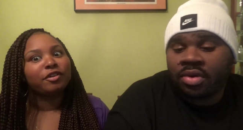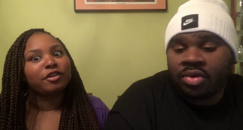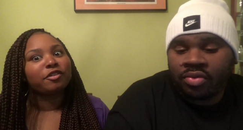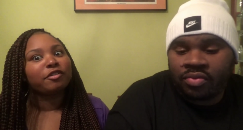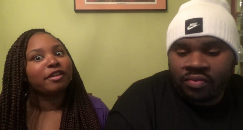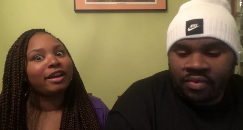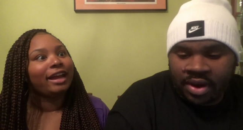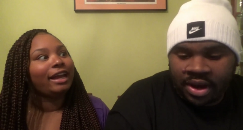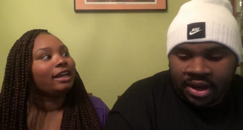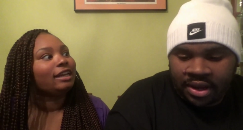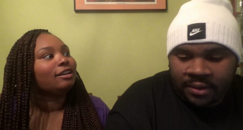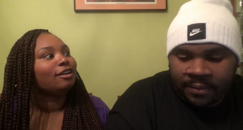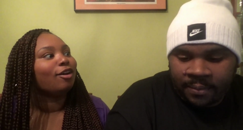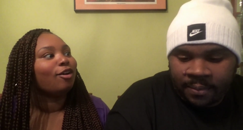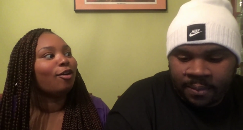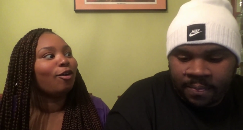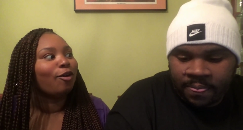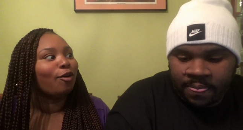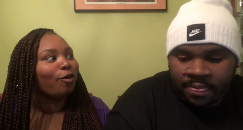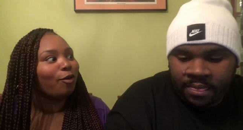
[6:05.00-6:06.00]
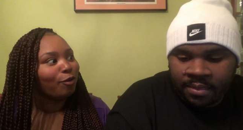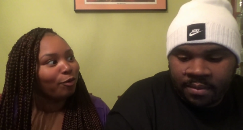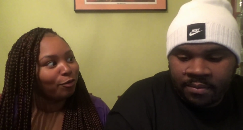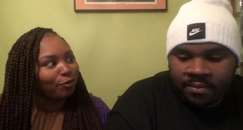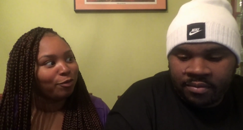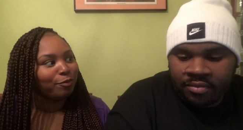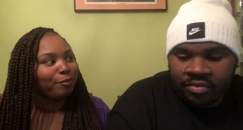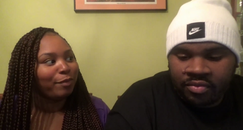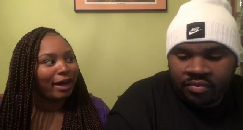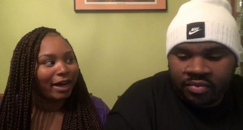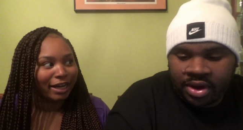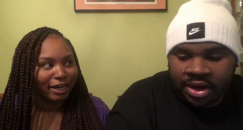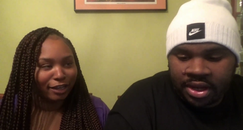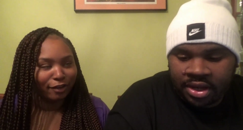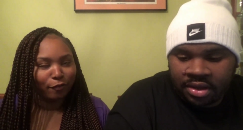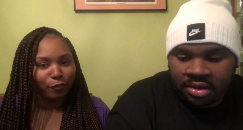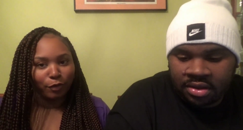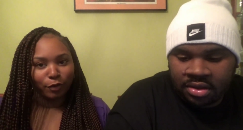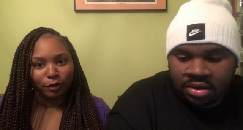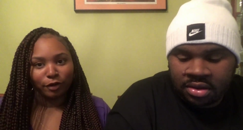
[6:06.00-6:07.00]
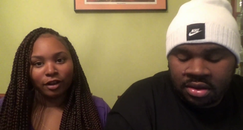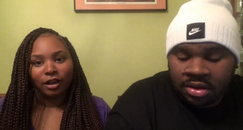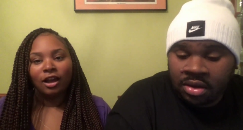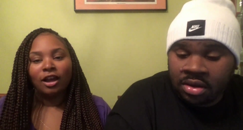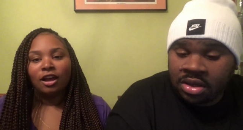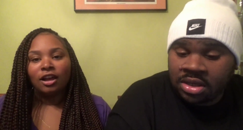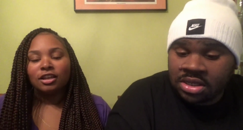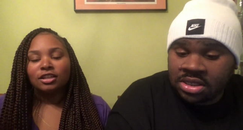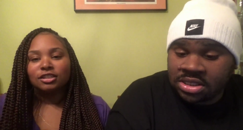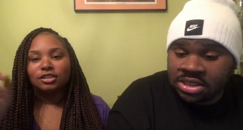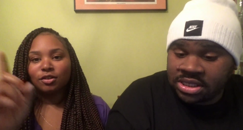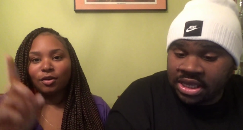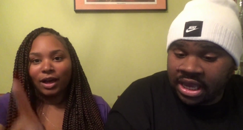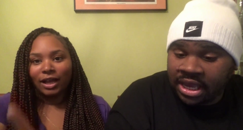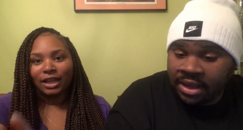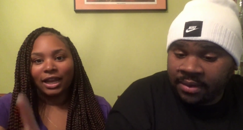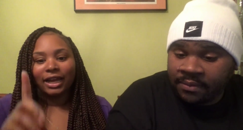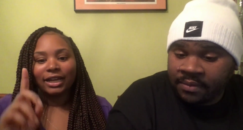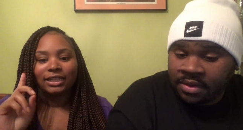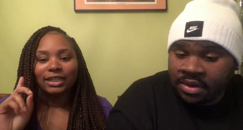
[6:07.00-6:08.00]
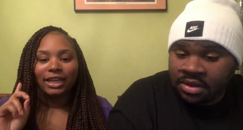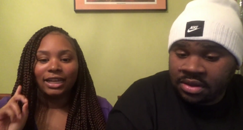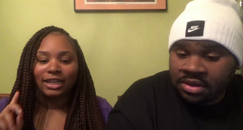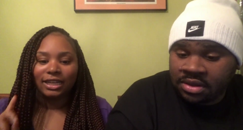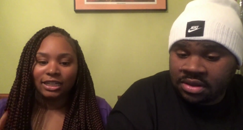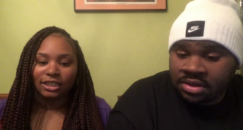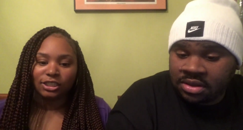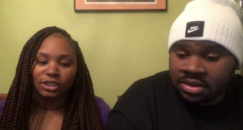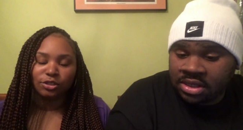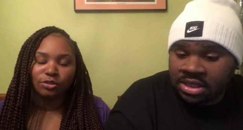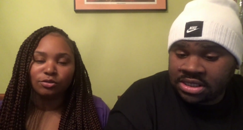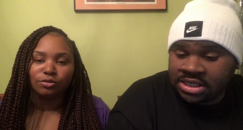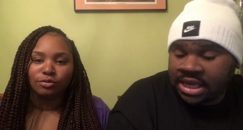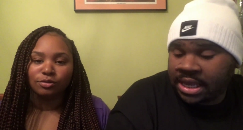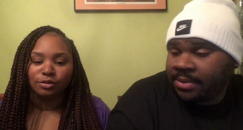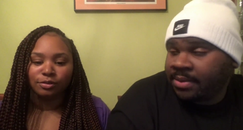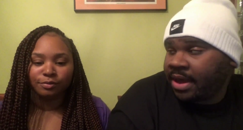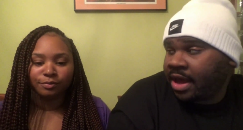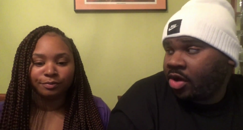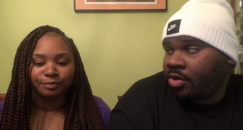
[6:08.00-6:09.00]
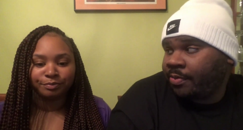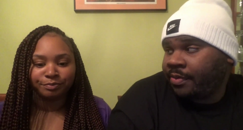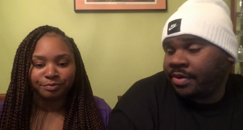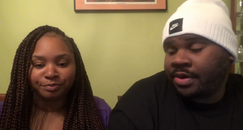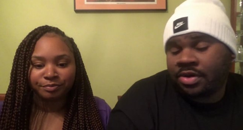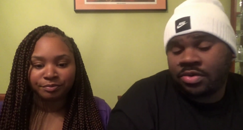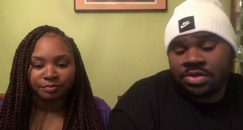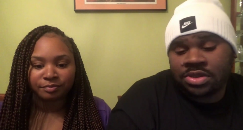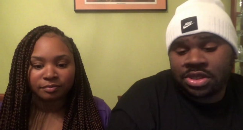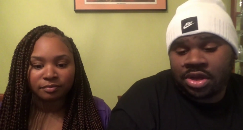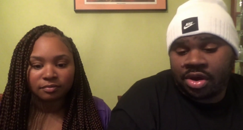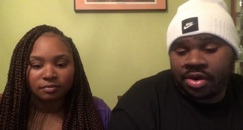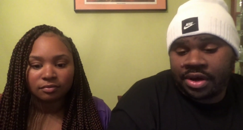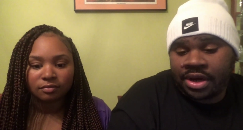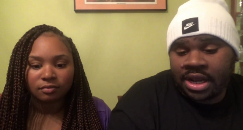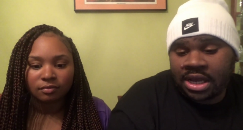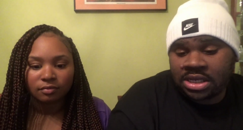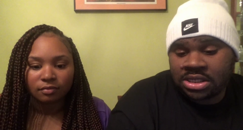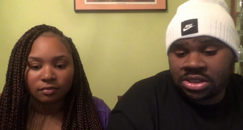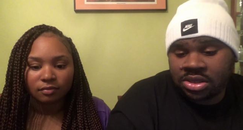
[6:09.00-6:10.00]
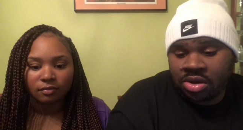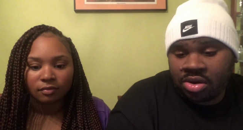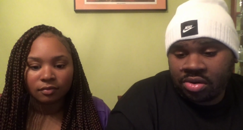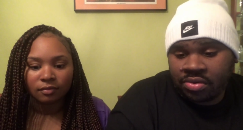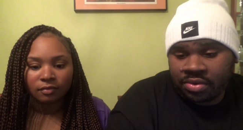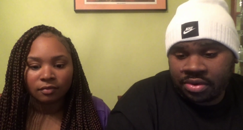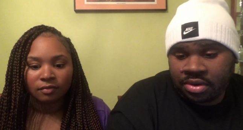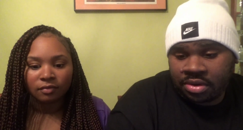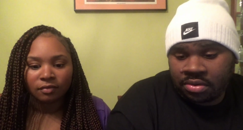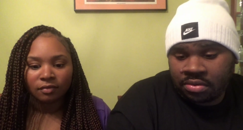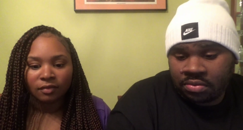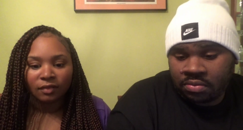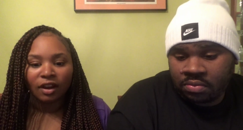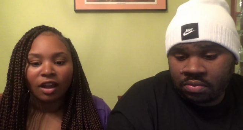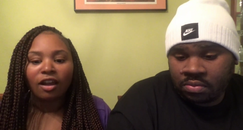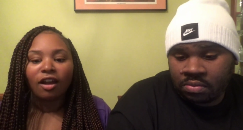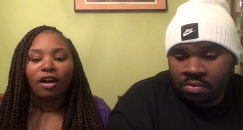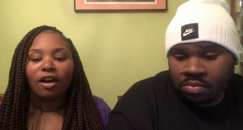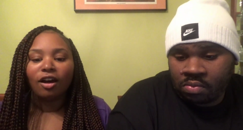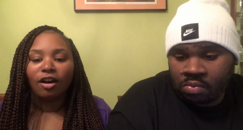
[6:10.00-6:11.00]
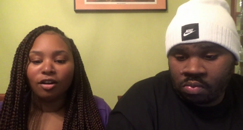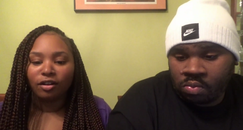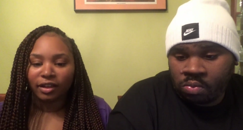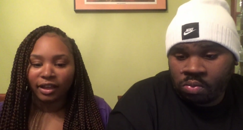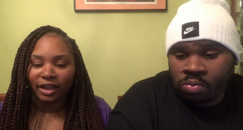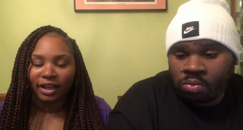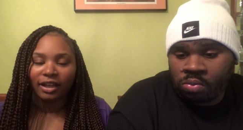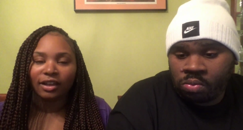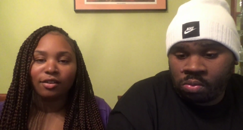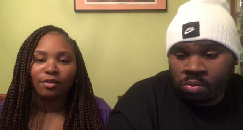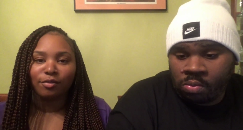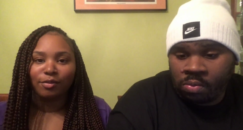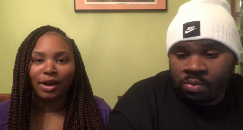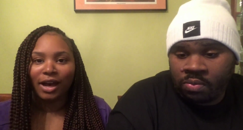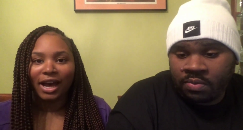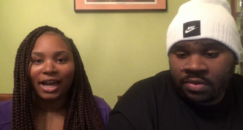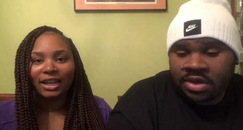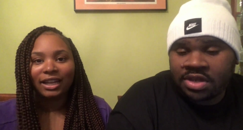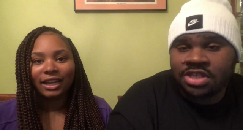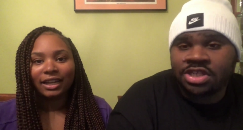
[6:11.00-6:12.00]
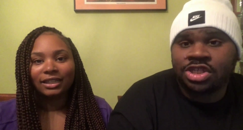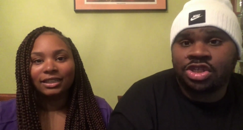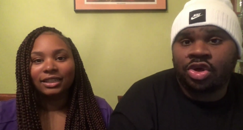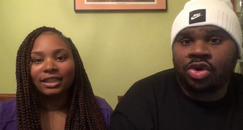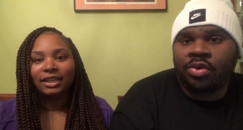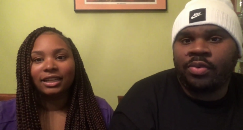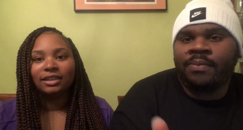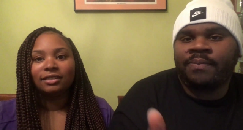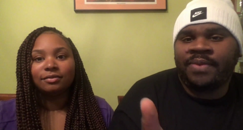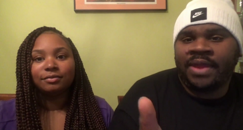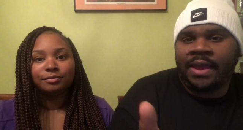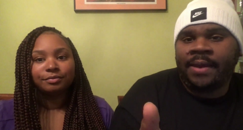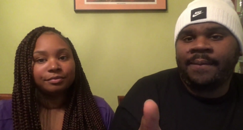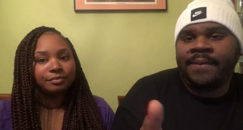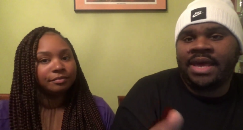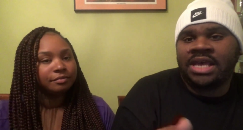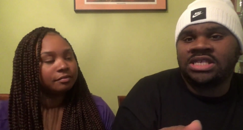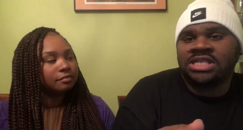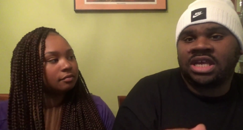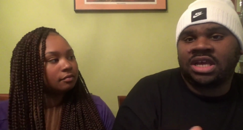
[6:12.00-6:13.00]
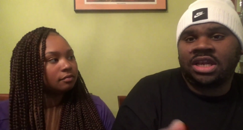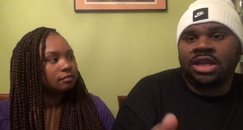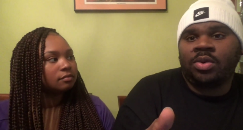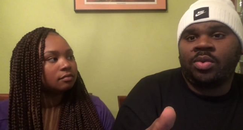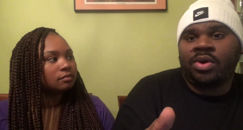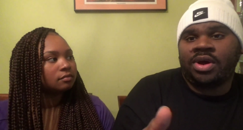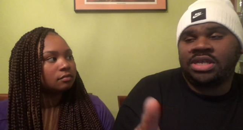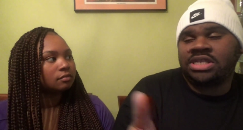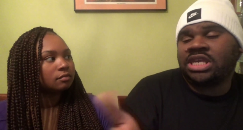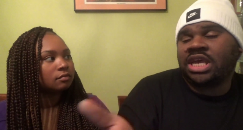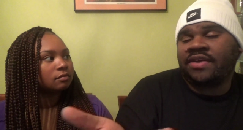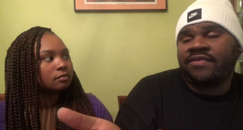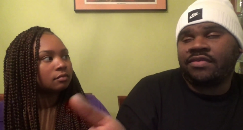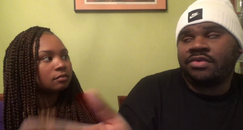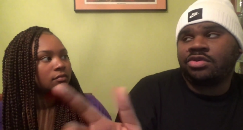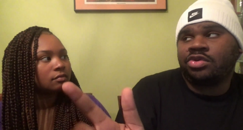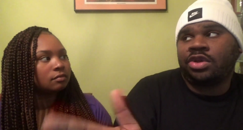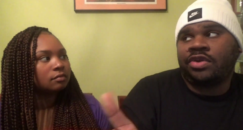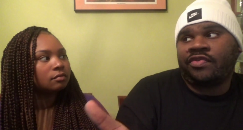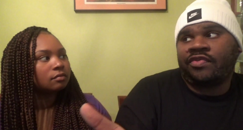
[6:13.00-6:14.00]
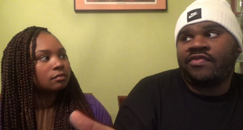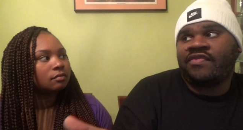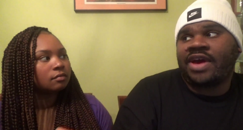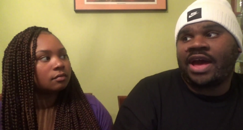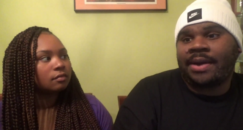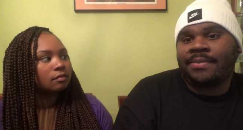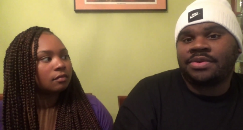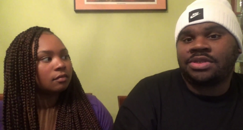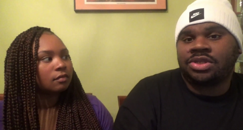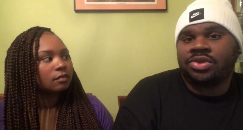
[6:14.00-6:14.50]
Speaker 1: creating right. a whole body right. of work. So same, I like that issue. The
Speaker 2: same guy who produced Sorry Not Sorry.
Speaker 1: Okay, well I like. So
Speaker 2: they basically wanted to give you two different vibes